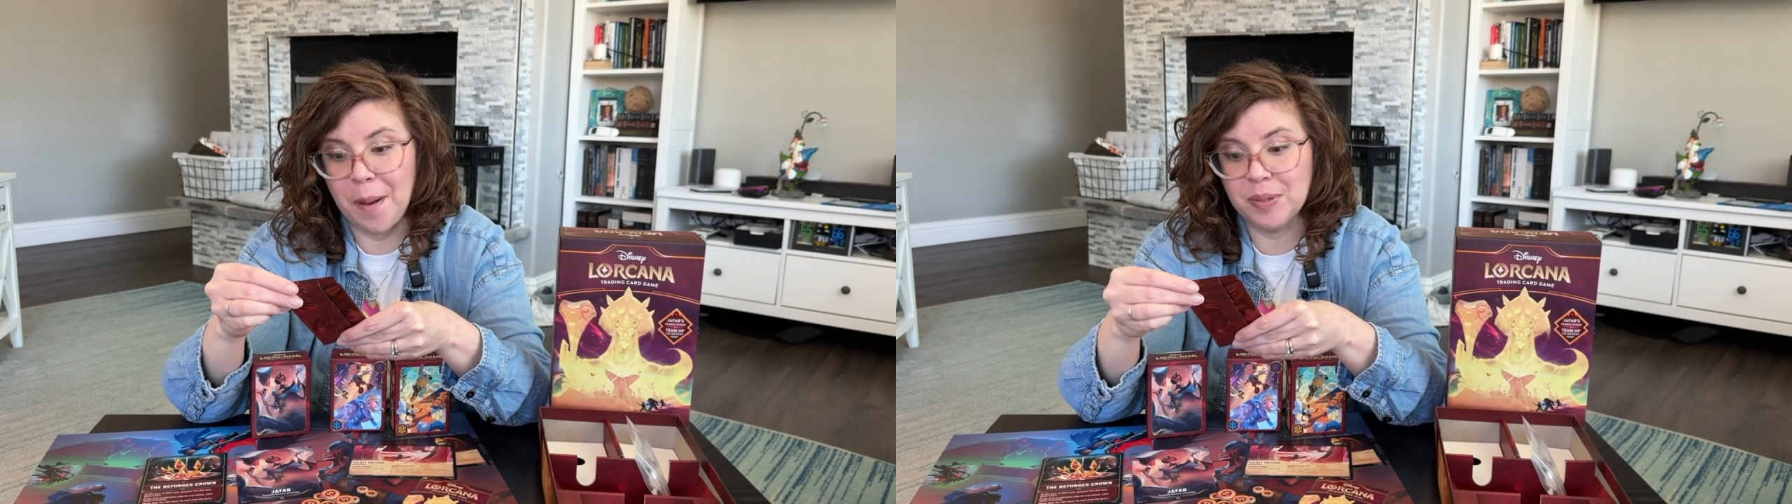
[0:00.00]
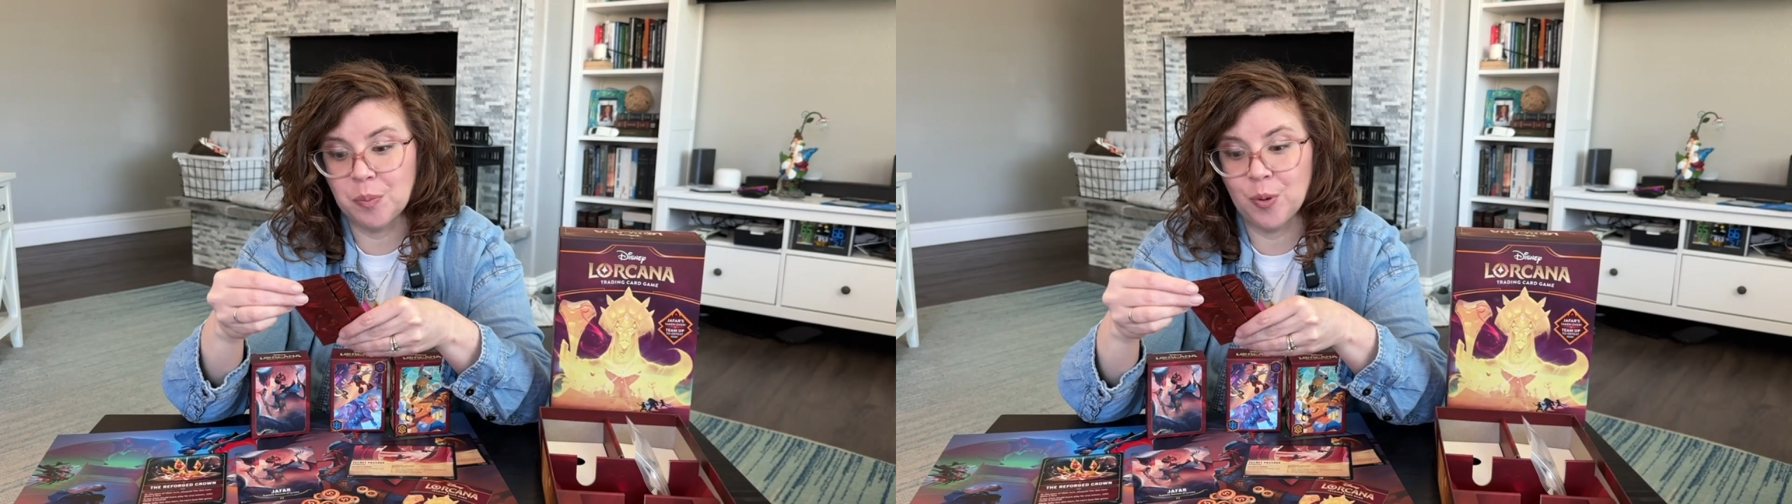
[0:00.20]
am
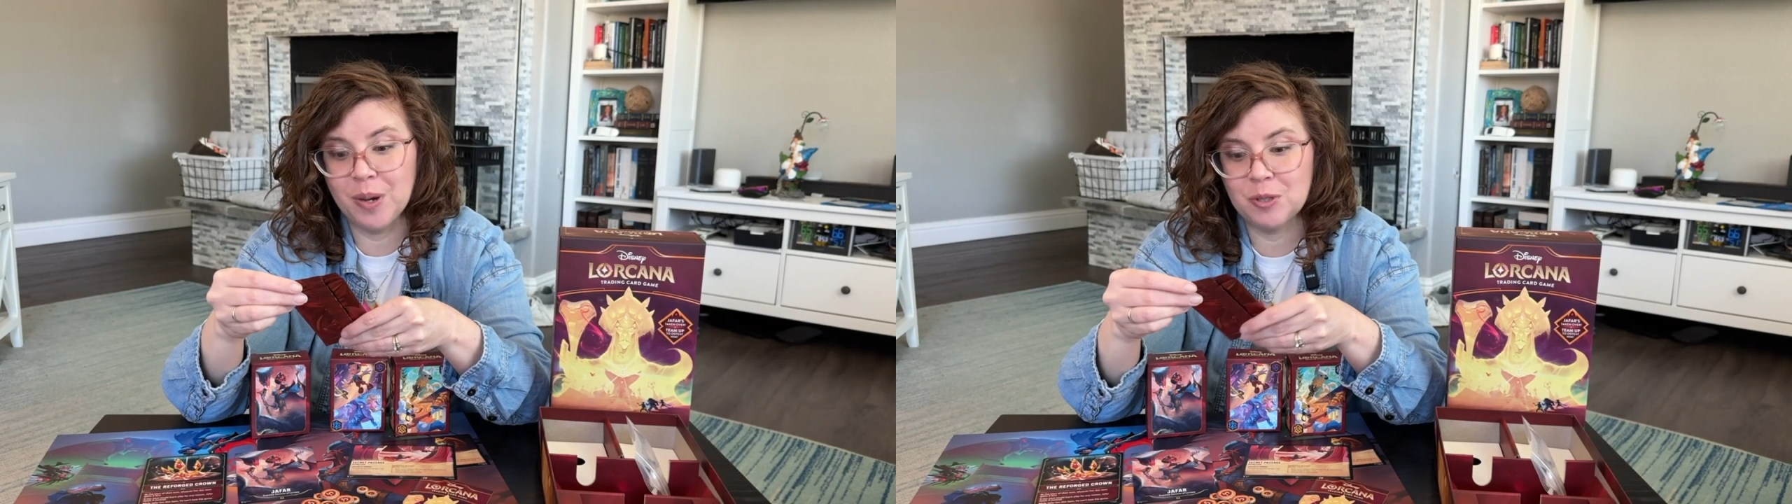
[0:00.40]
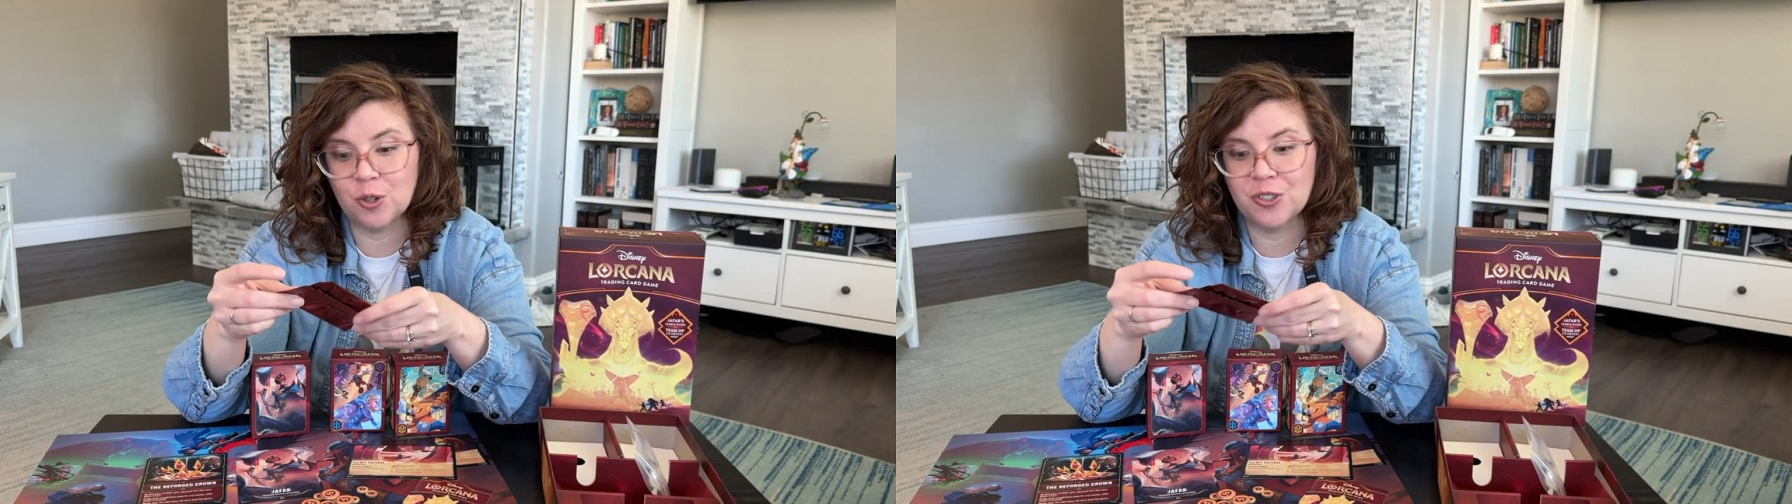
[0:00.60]
Supreme
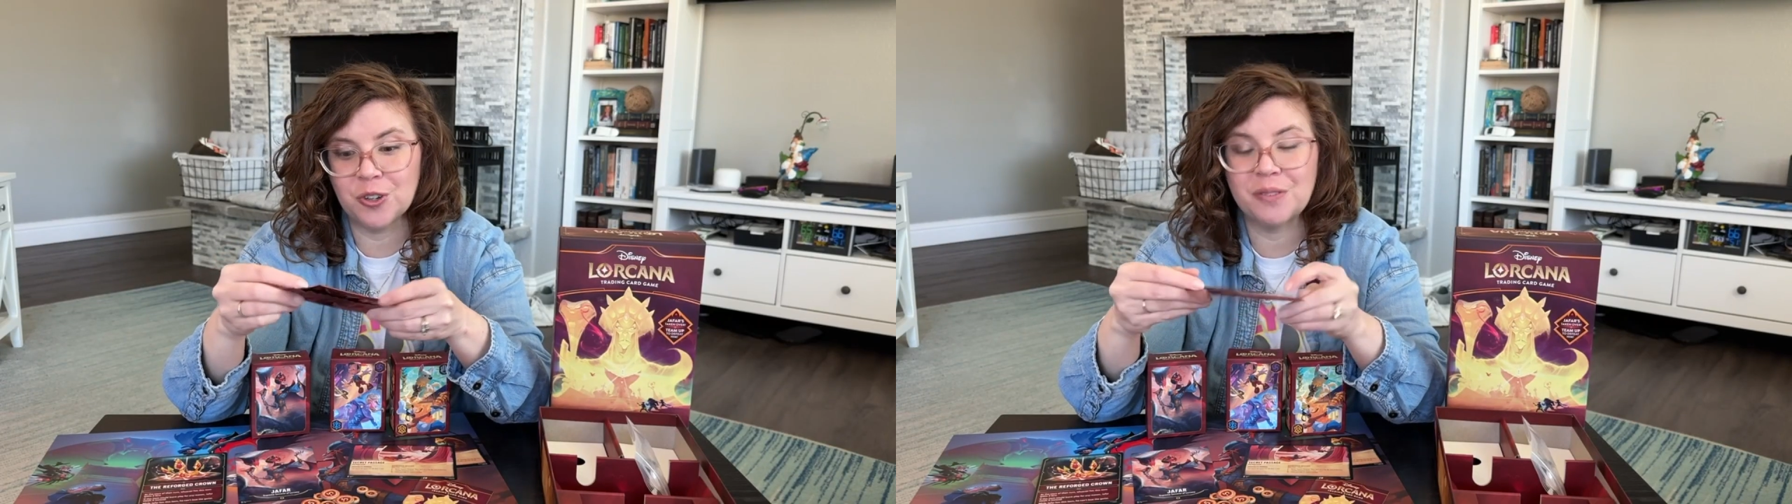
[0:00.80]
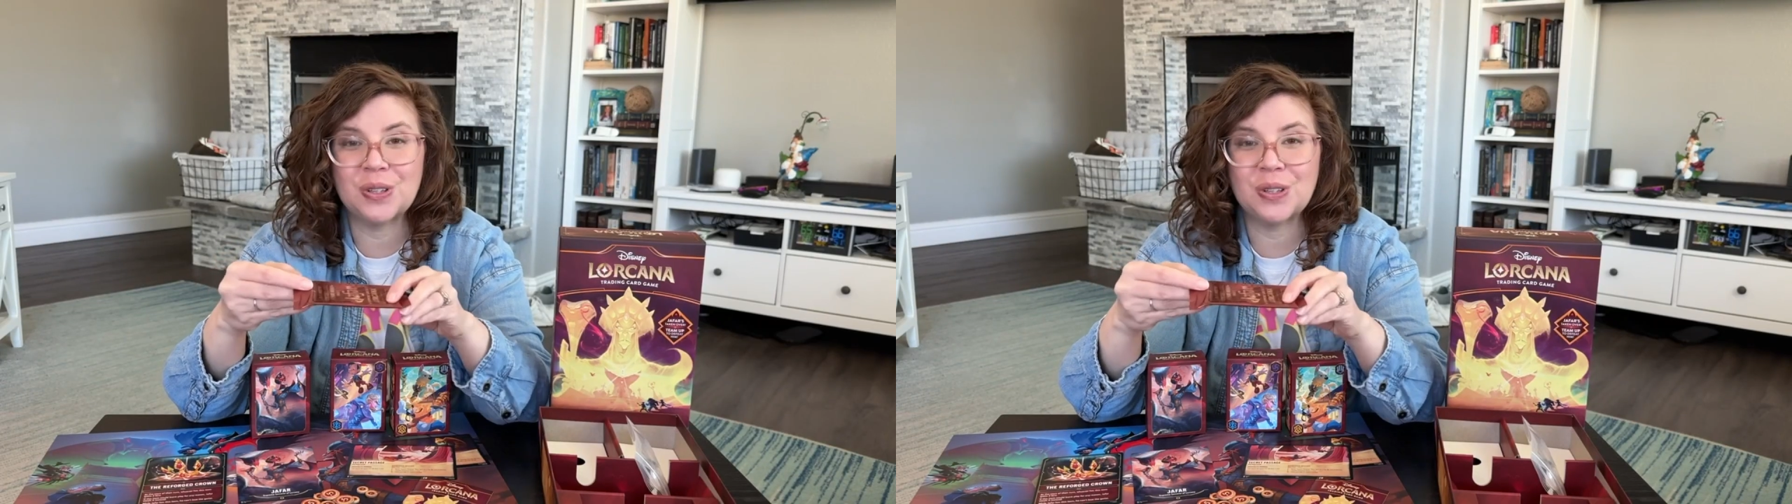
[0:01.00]
Sorcerer of